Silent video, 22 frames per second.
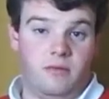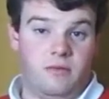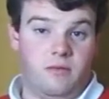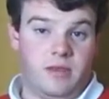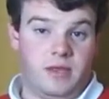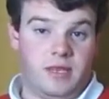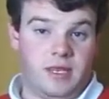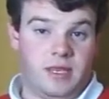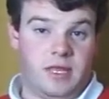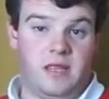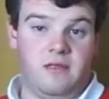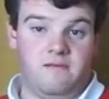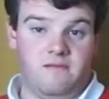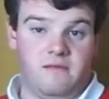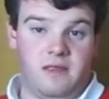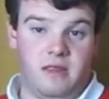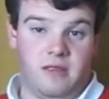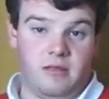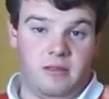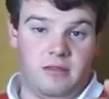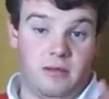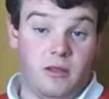the
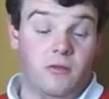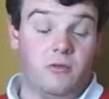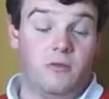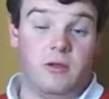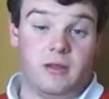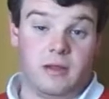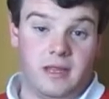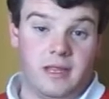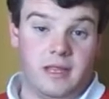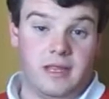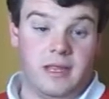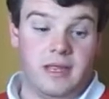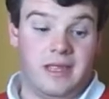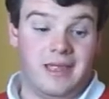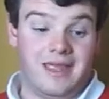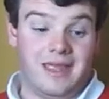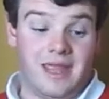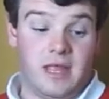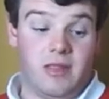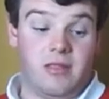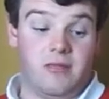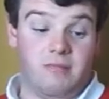TVs locally
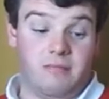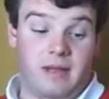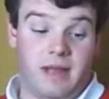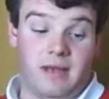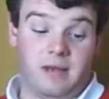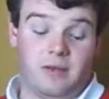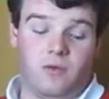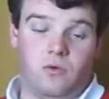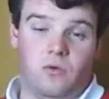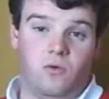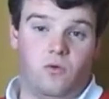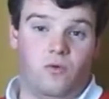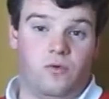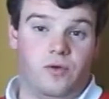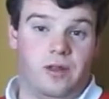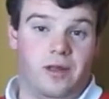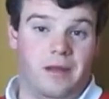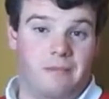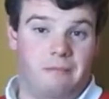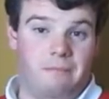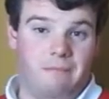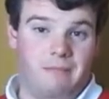is a man called
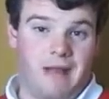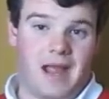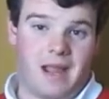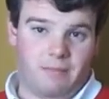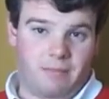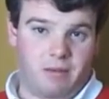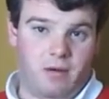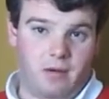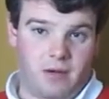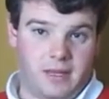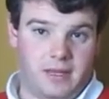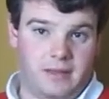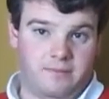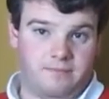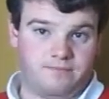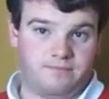Magpie.